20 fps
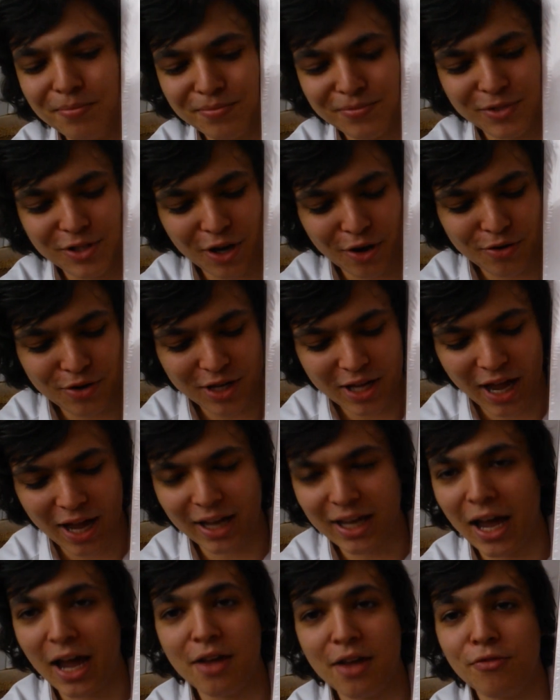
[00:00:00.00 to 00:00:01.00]
So you
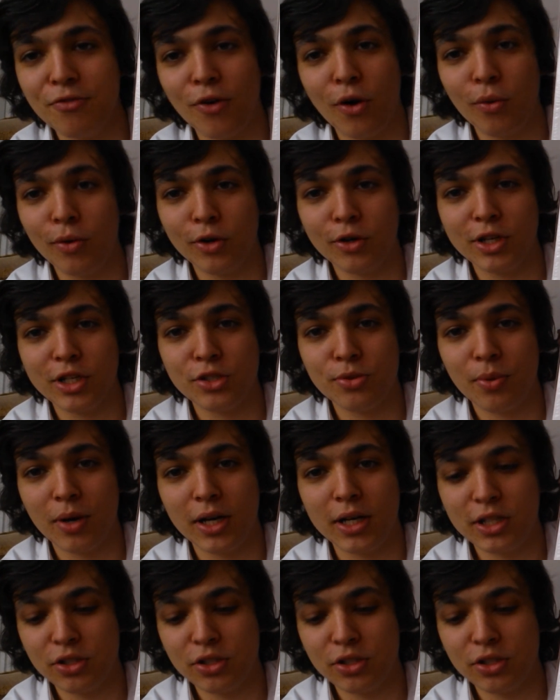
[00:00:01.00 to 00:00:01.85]
get a gatefold on this one.